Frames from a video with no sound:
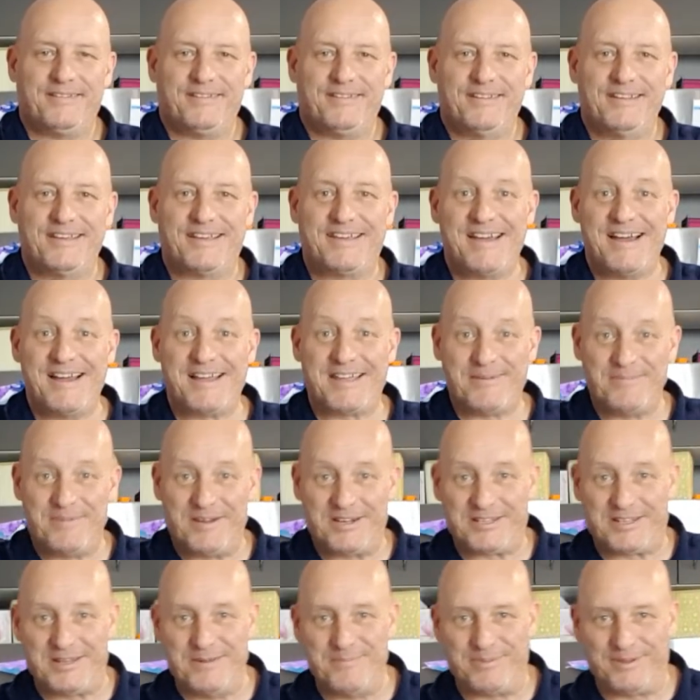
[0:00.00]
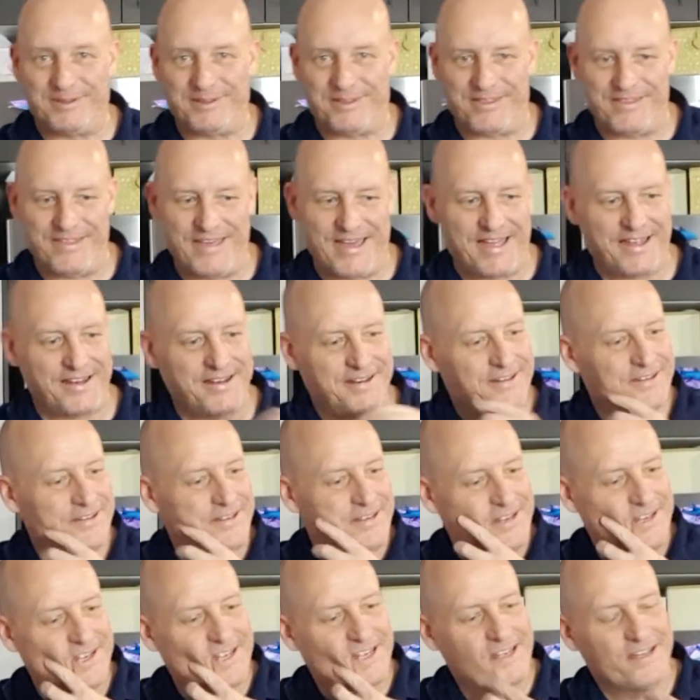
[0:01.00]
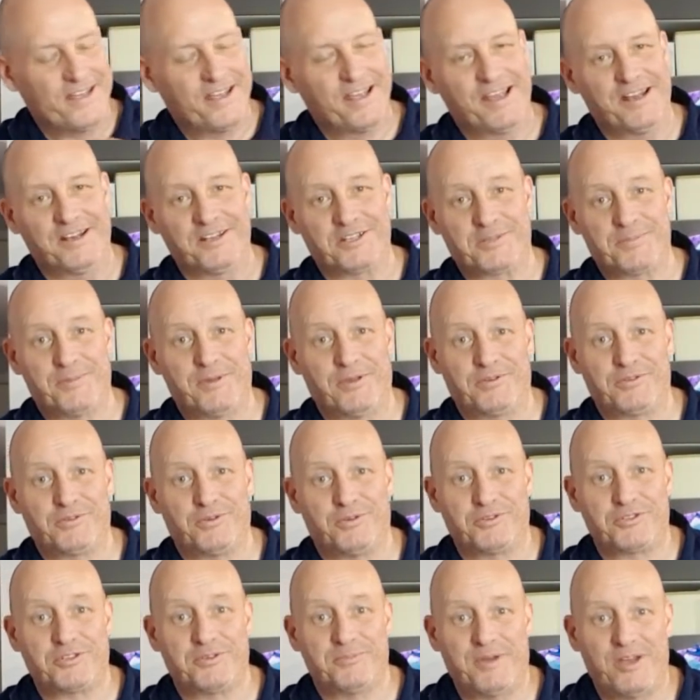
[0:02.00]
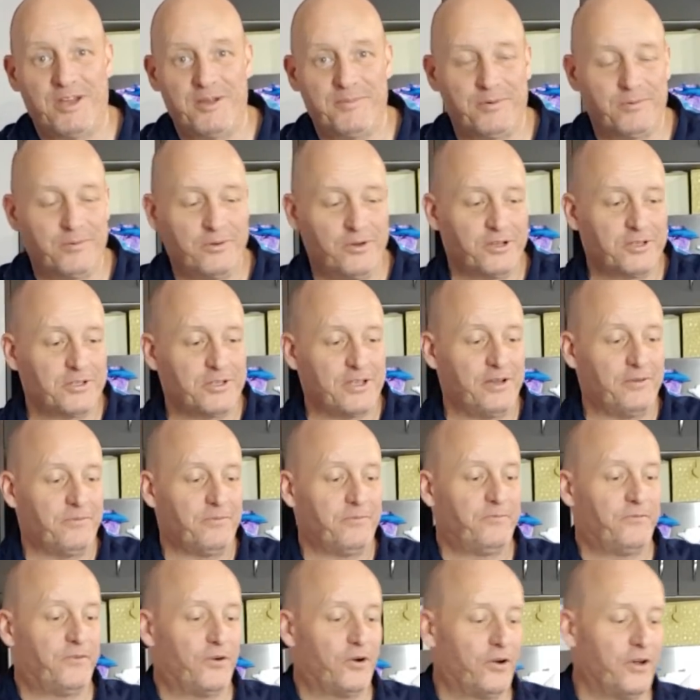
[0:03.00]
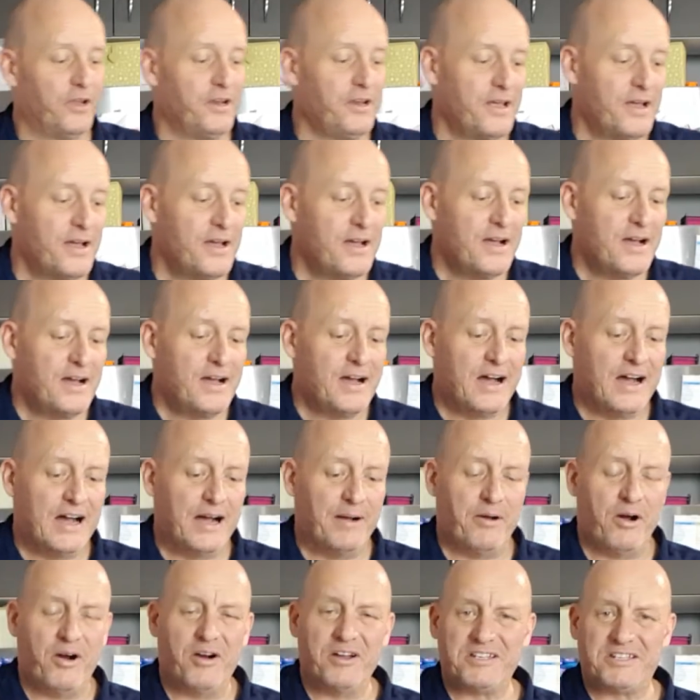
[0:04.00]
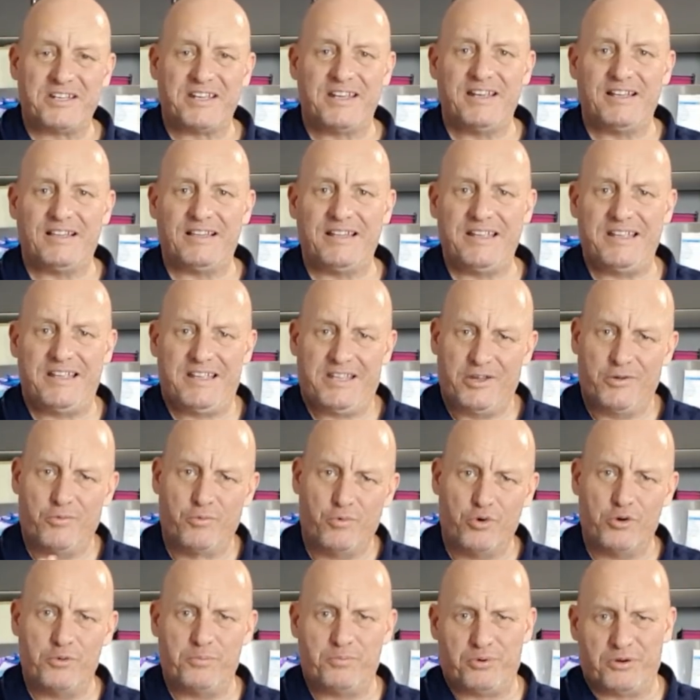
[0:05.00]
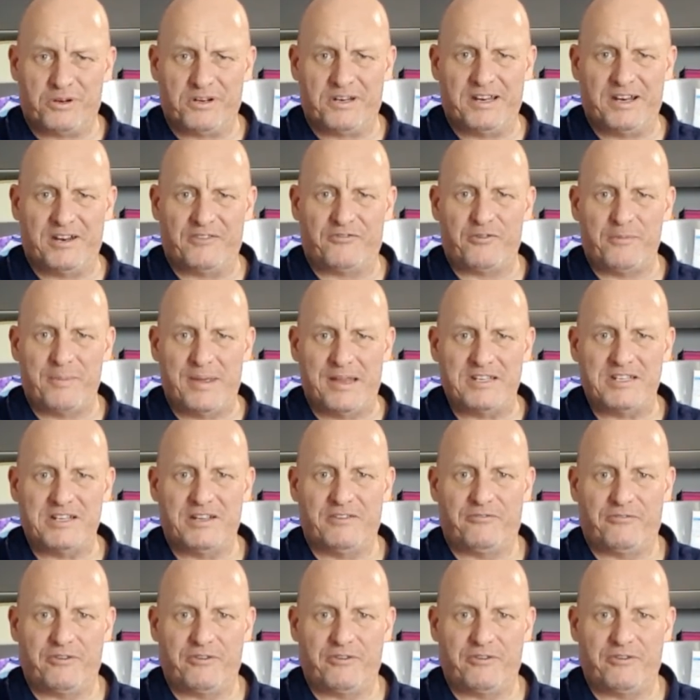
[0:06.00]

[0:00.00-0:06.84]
You can't get much simpler than that. And it smells awesome, I hope it works out fine. Uh, ideally, you would put it in a fermenting